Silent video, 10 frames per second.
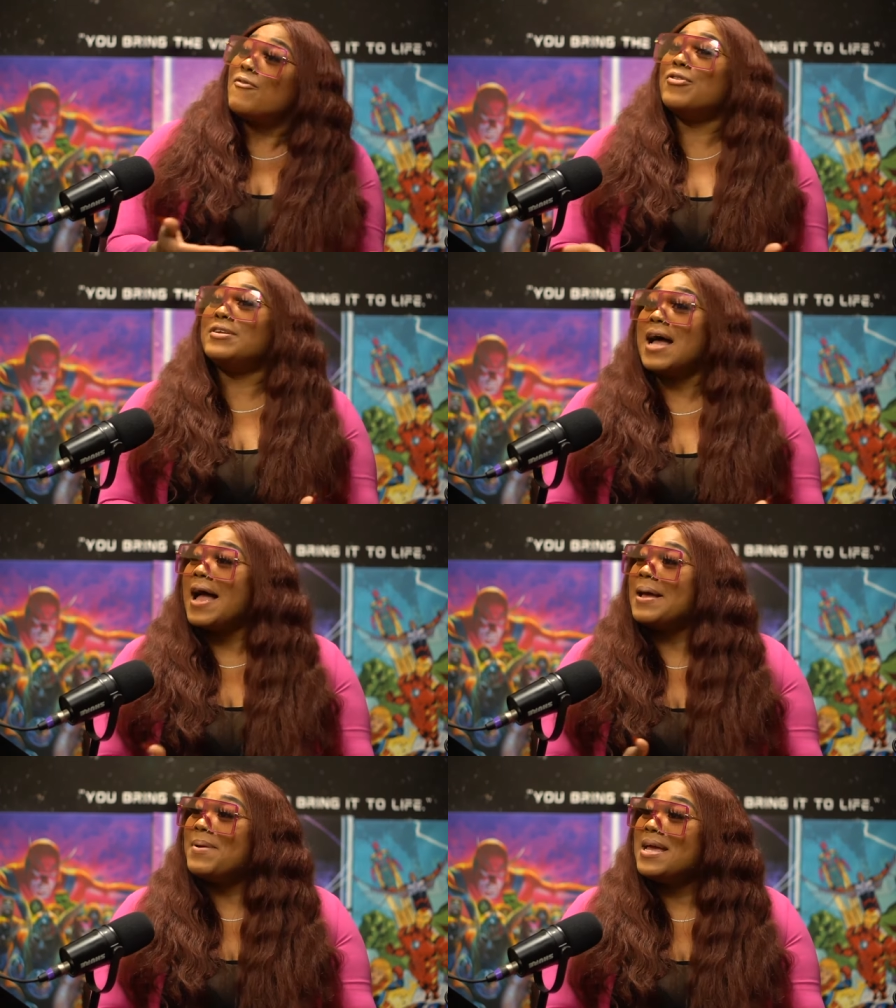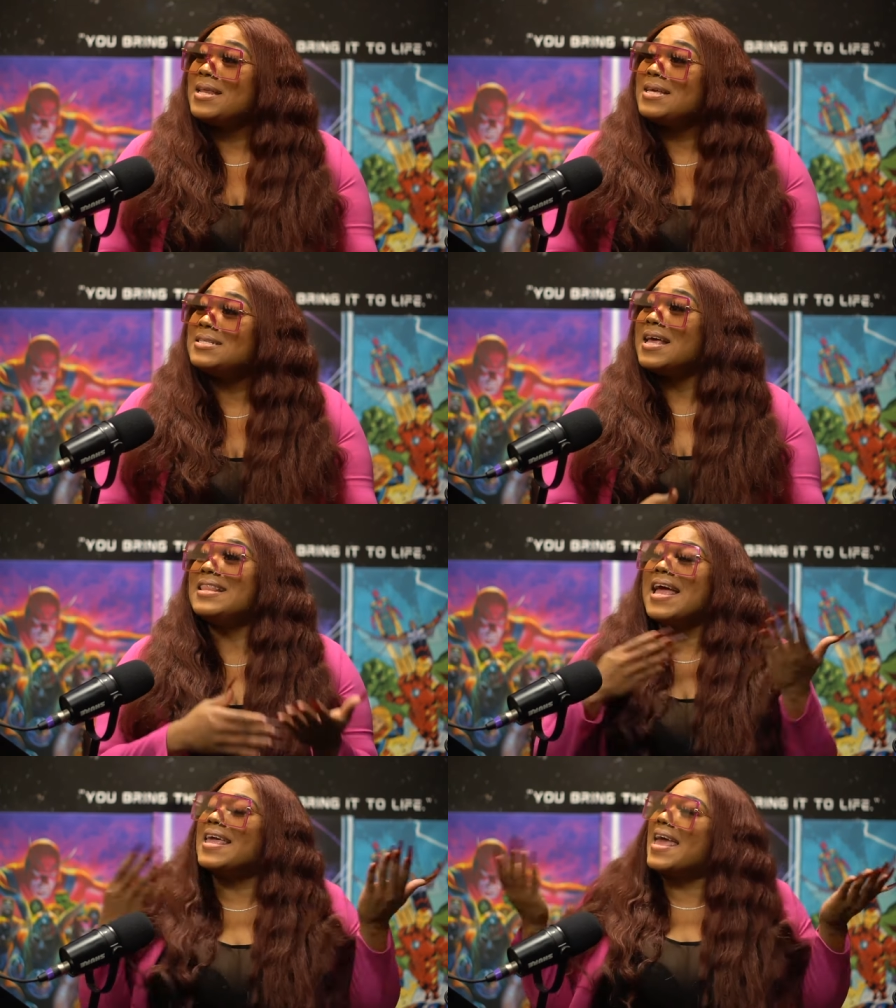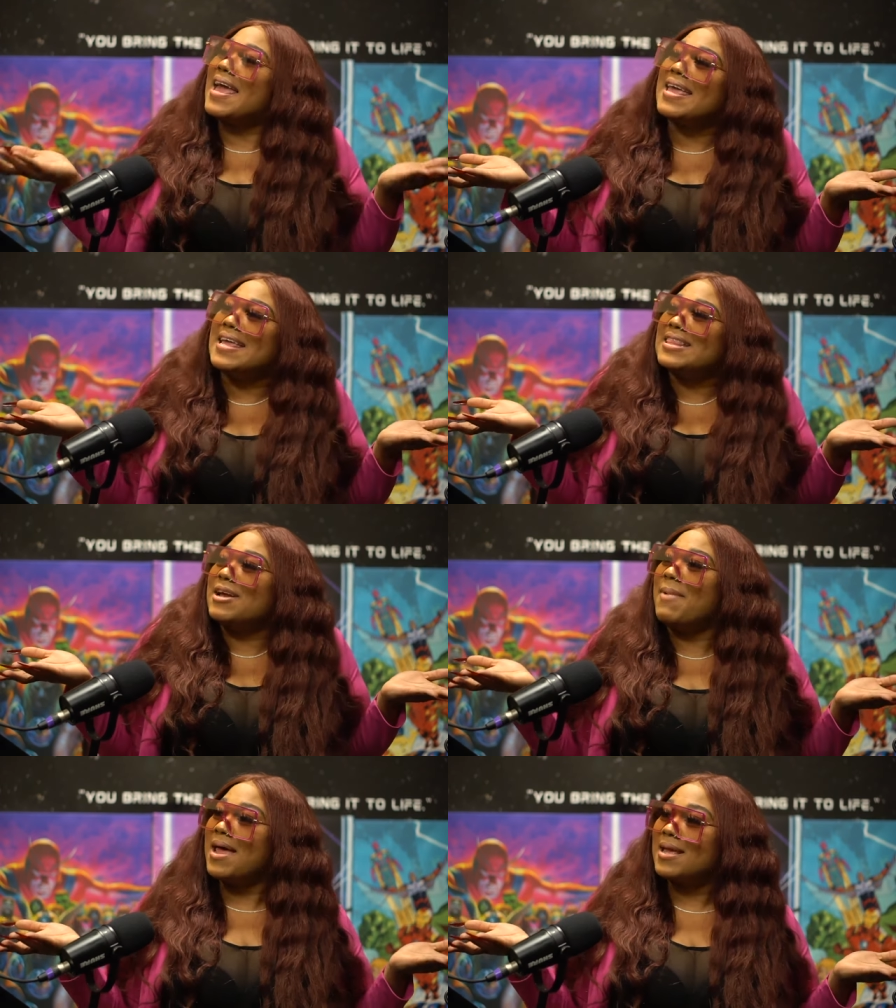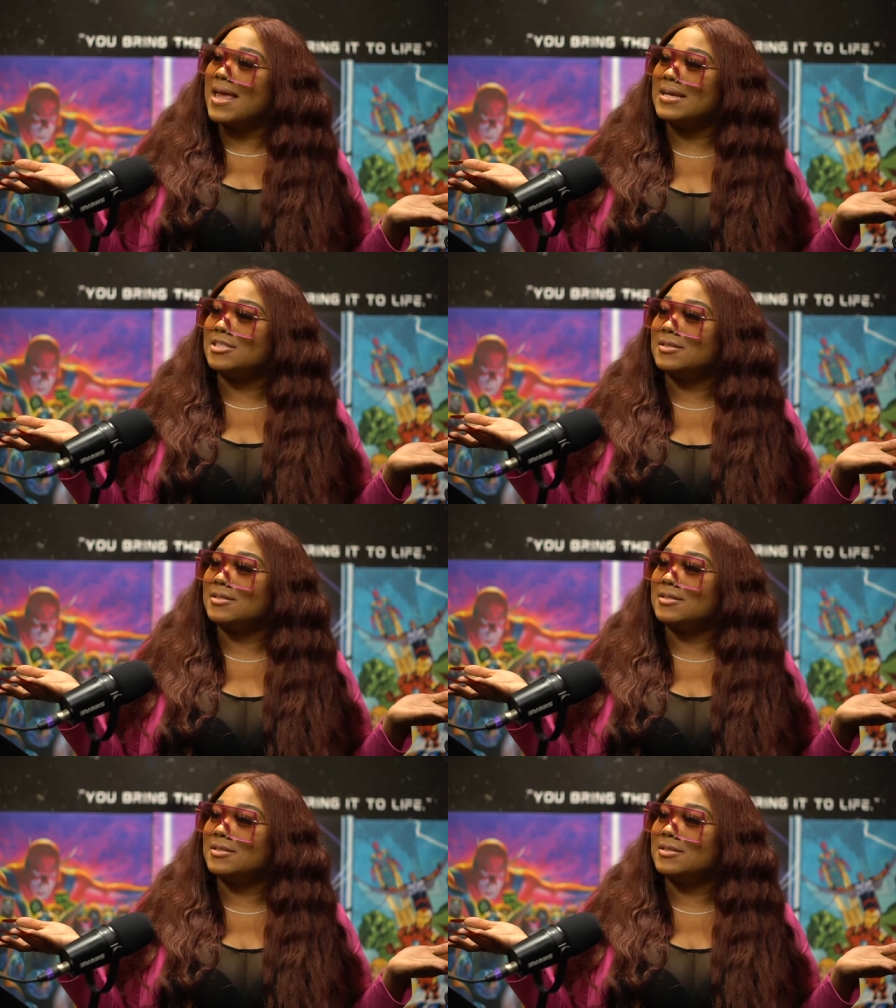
for the diabetes, they can't get their medication.